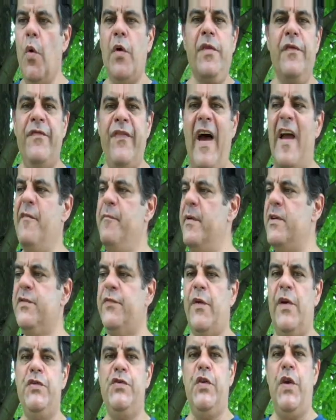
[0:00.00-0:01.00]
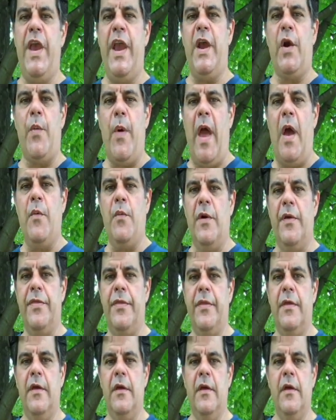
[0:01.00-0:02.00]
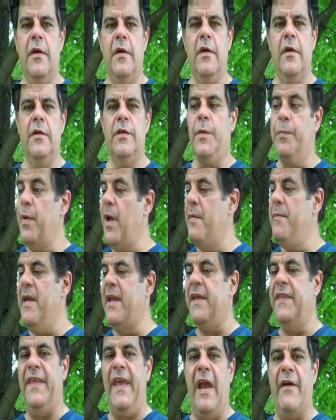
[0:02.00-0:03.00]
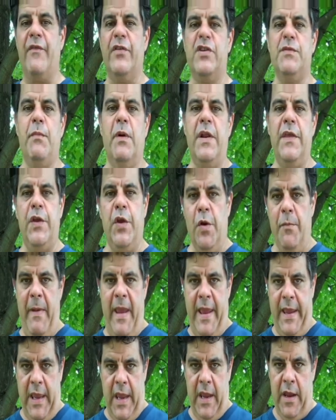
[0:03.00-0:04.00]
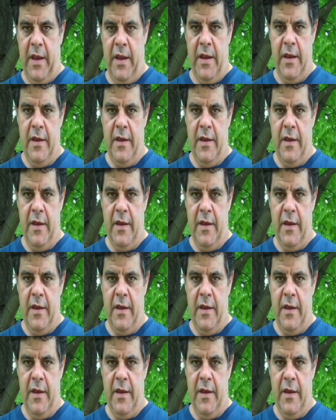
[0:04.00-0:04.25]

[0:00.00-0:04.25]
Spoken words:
Or the 5 best friends you hang around with. They're probably making the average money you're making.